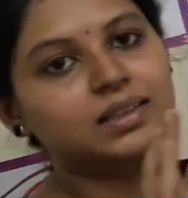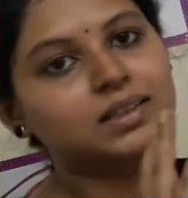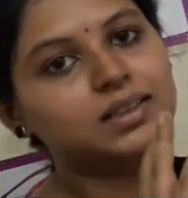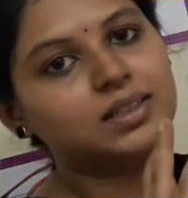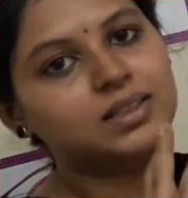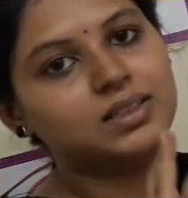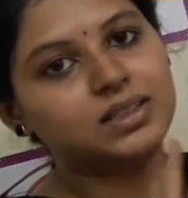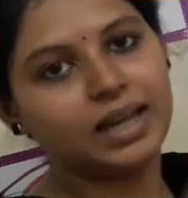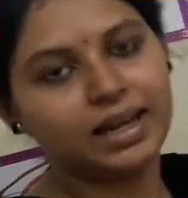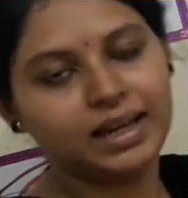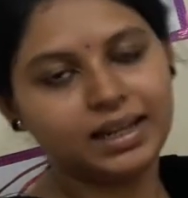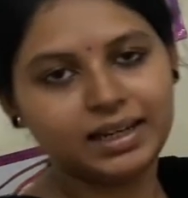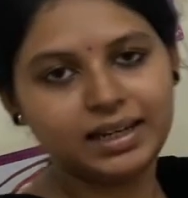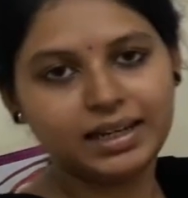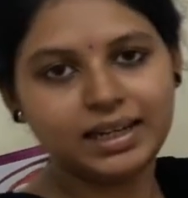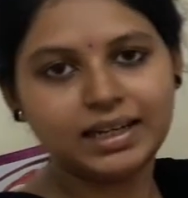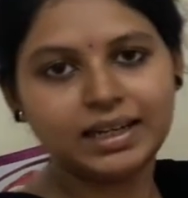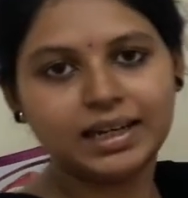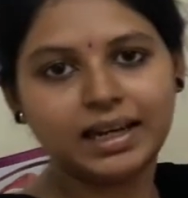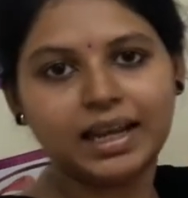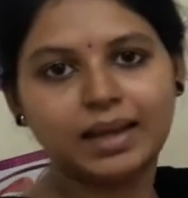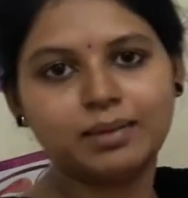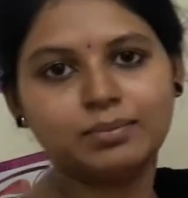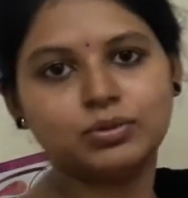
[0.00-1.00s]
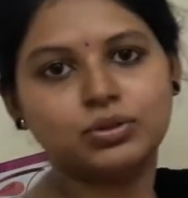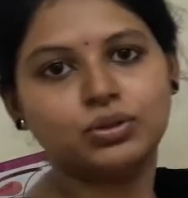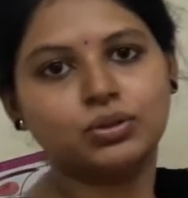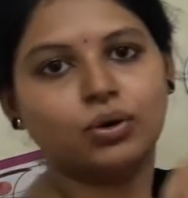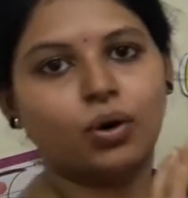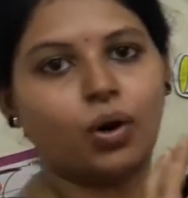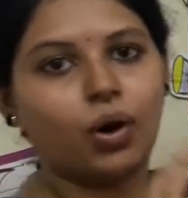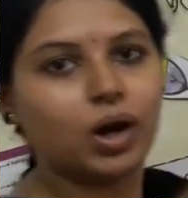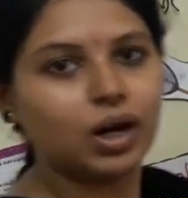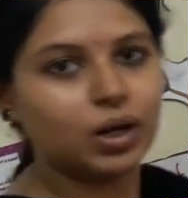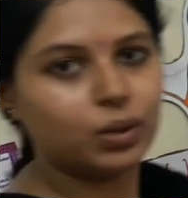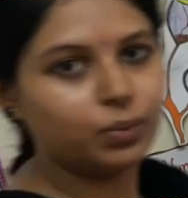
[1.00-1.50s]
The generic name should
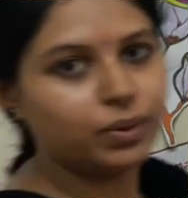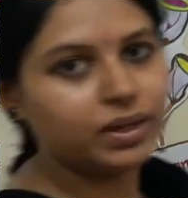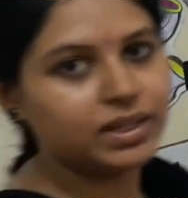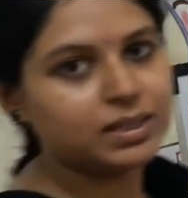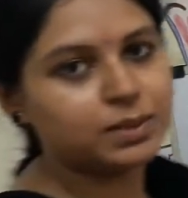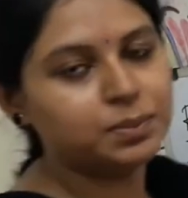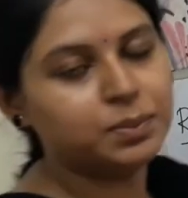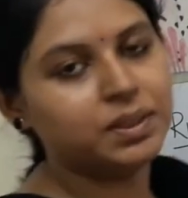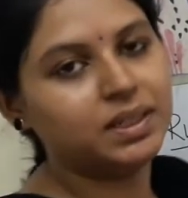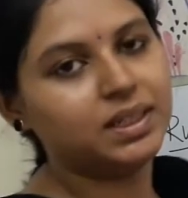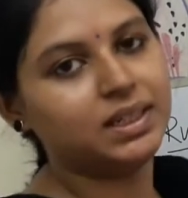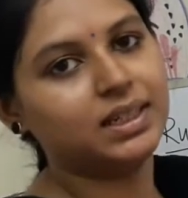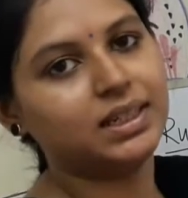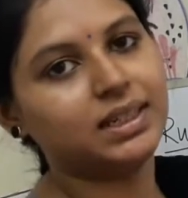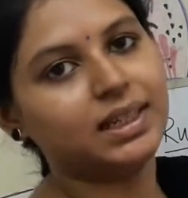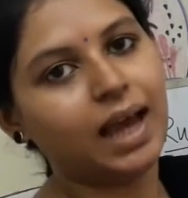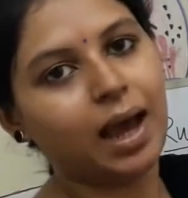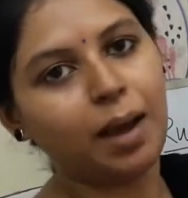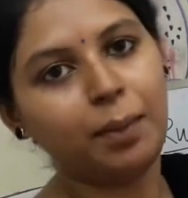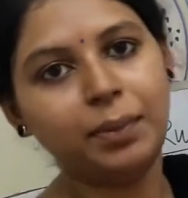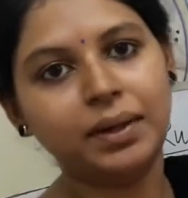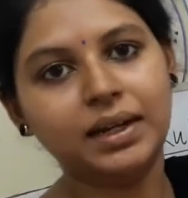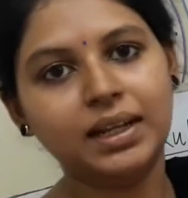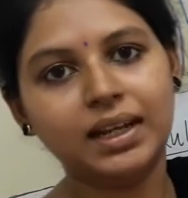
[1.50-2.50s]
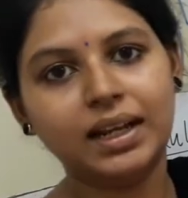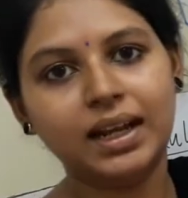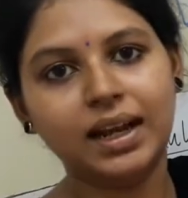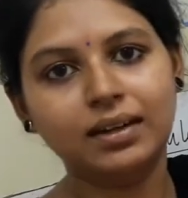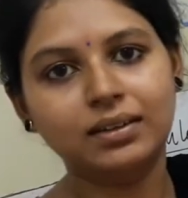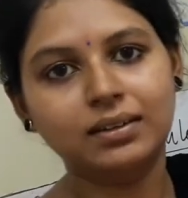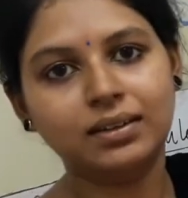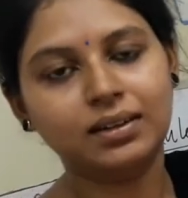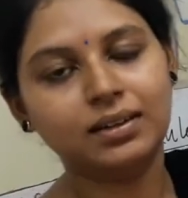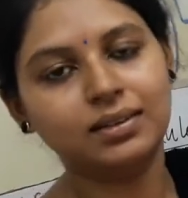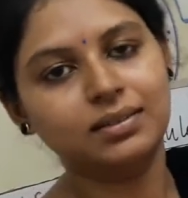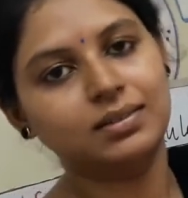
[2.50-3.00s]
always be in capital
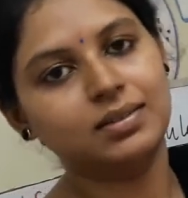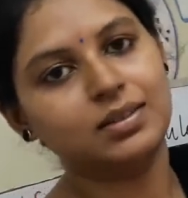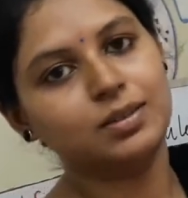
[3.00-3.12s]
letter.